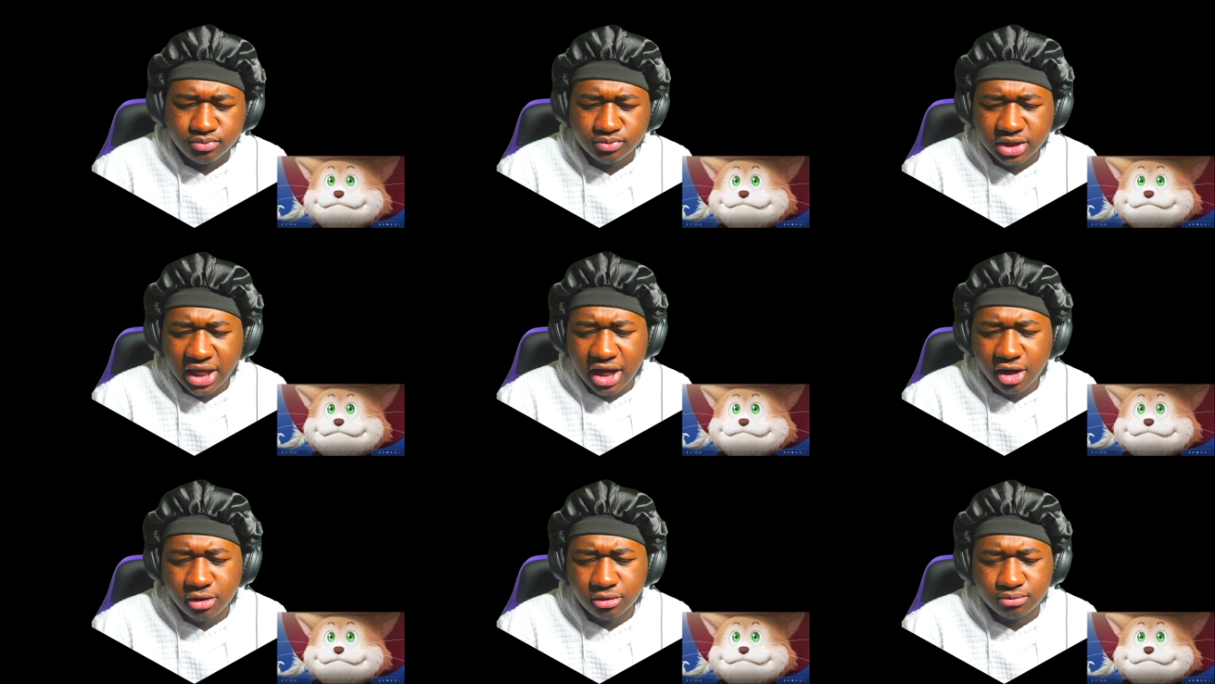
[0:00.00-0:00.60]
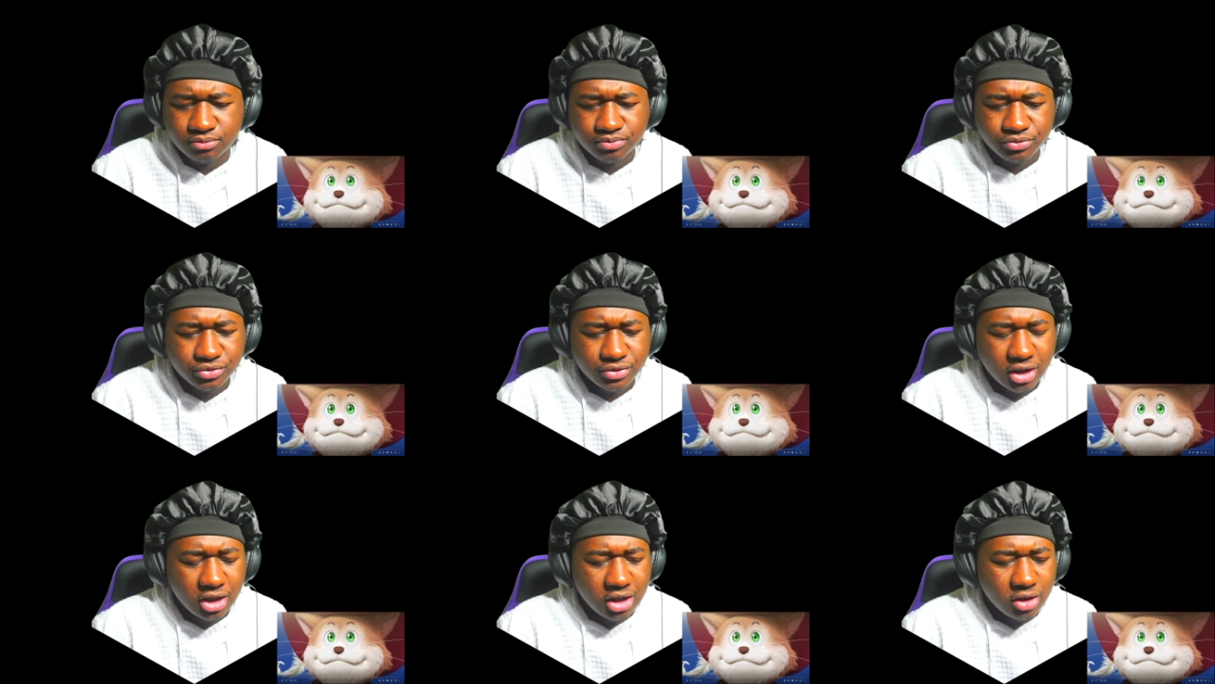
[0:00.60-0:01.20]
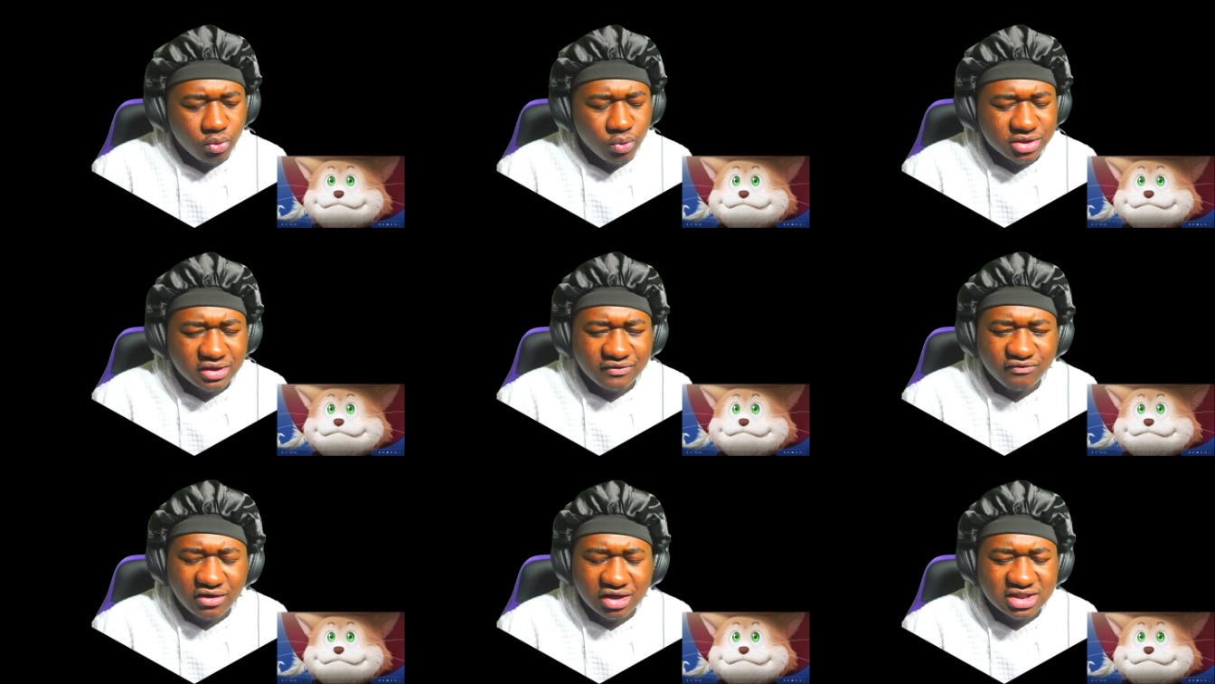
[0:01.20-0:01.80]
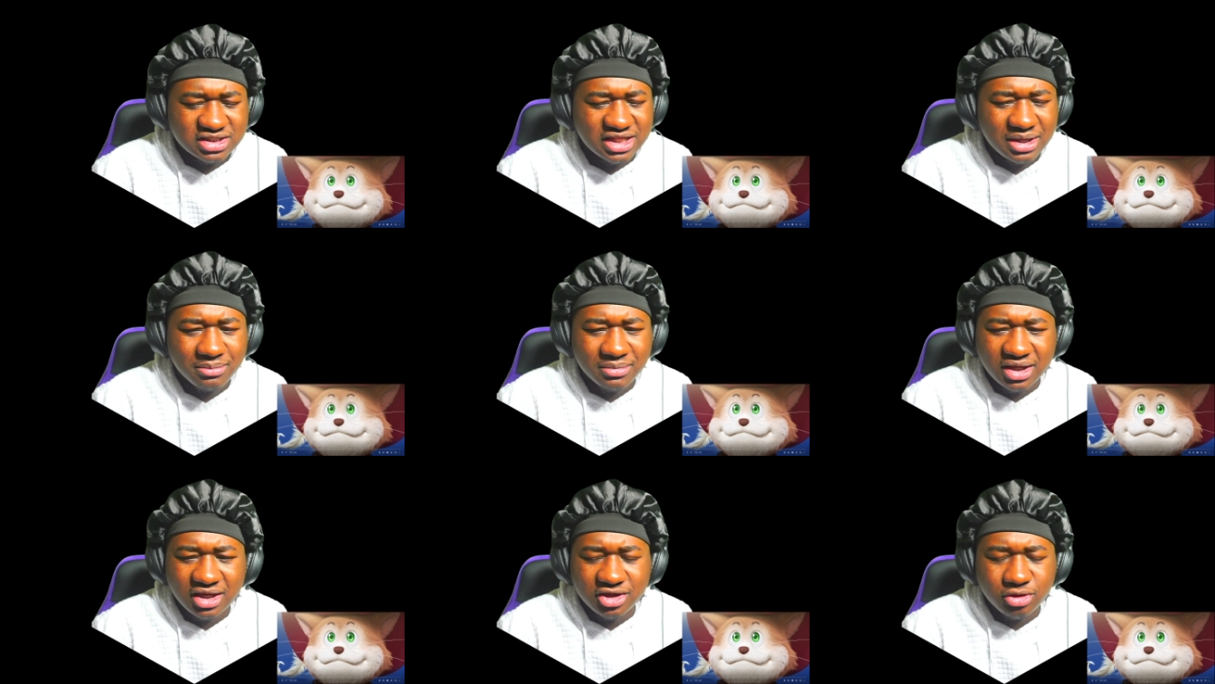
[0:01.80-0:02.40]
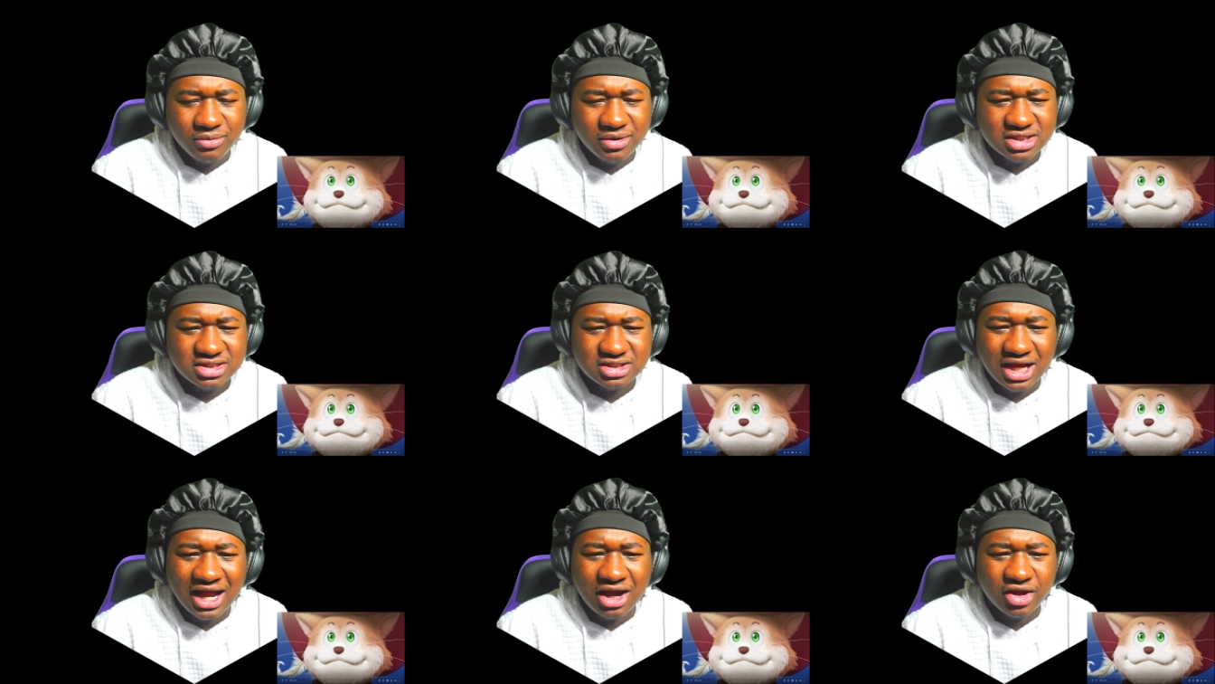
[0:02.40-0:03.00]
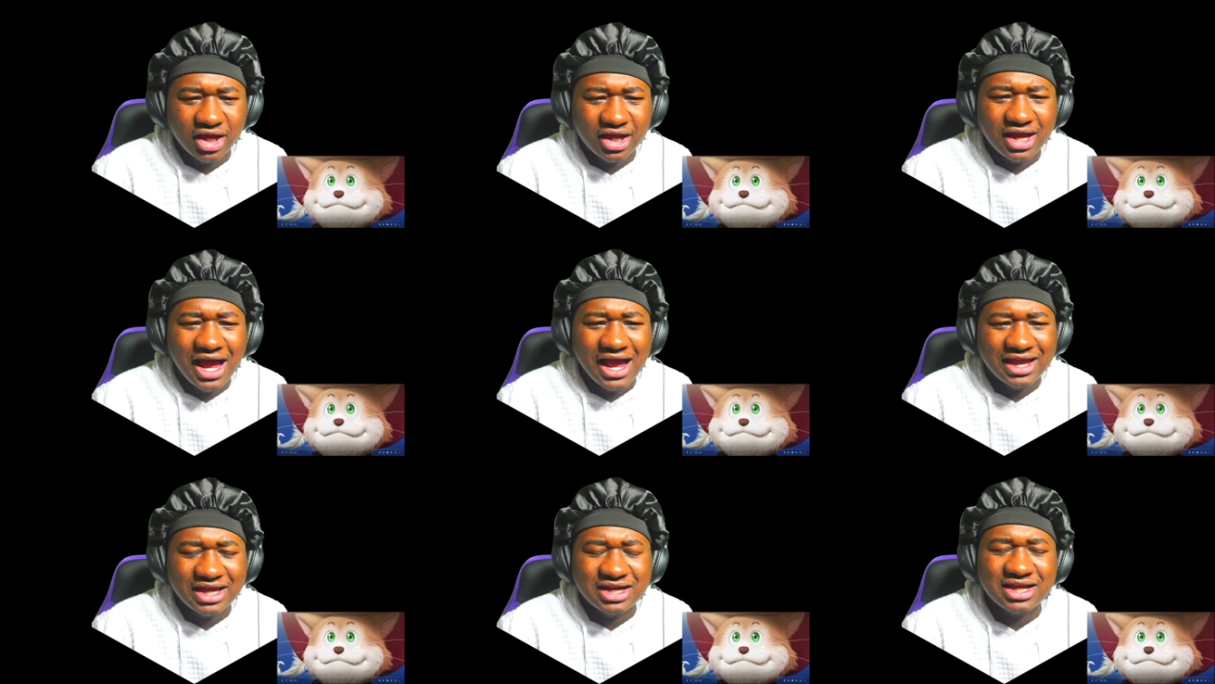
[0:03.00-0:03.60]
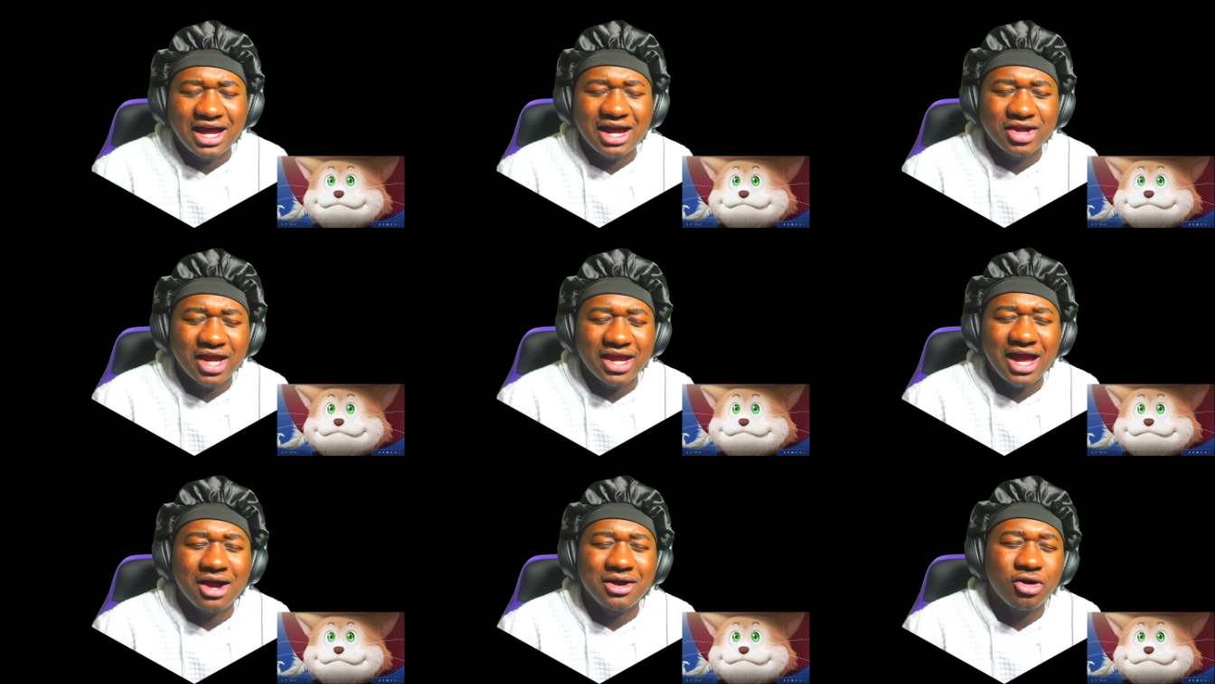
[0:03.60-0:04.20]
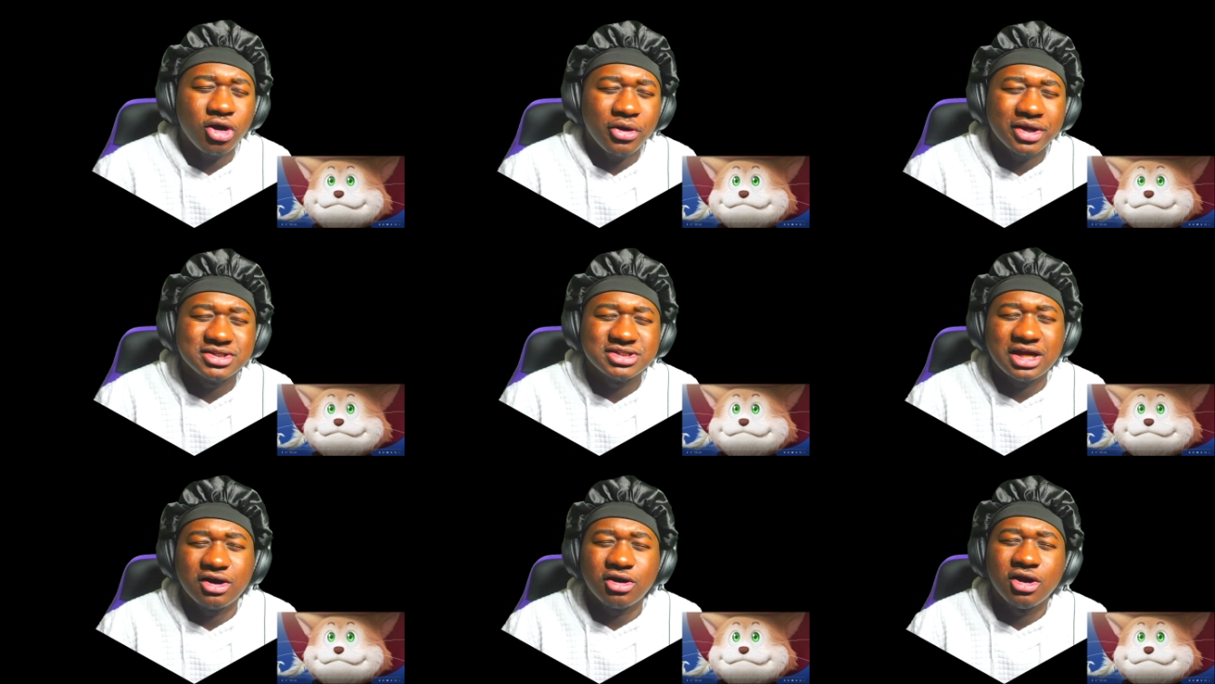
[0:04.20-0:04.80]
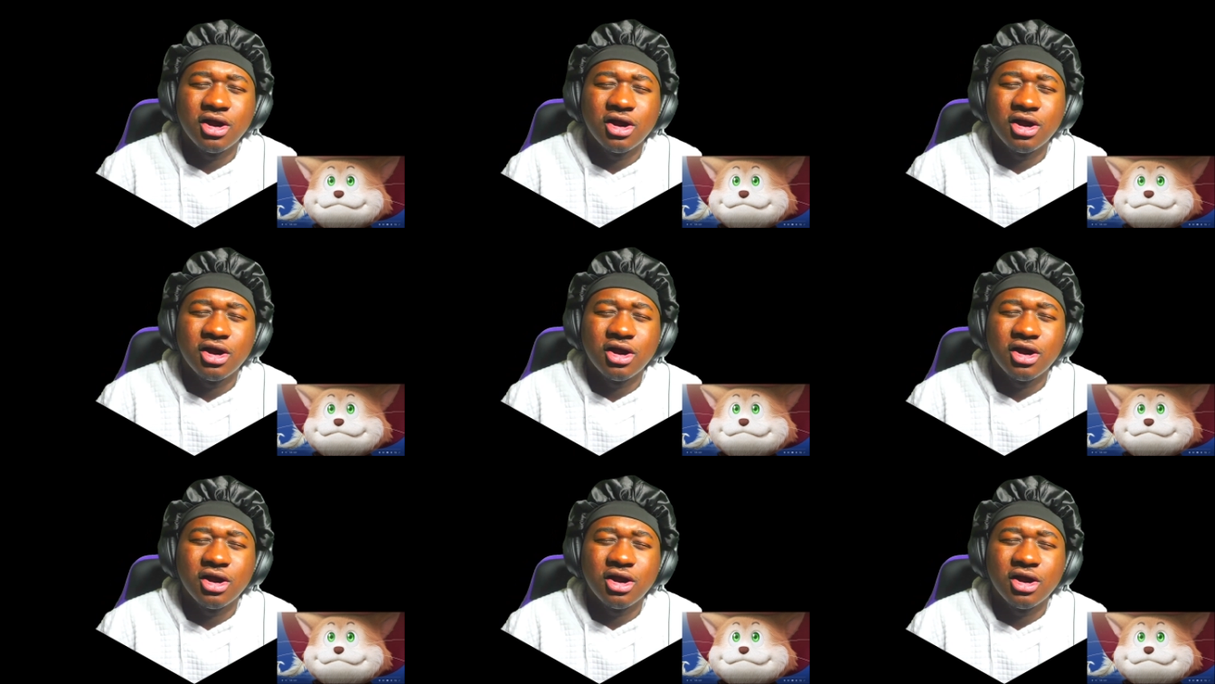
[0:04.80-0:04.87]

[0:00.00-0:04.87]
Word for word: Now, what the fuck does that mean? You mean it's okay? I get it. Okay, I, all right, y'all.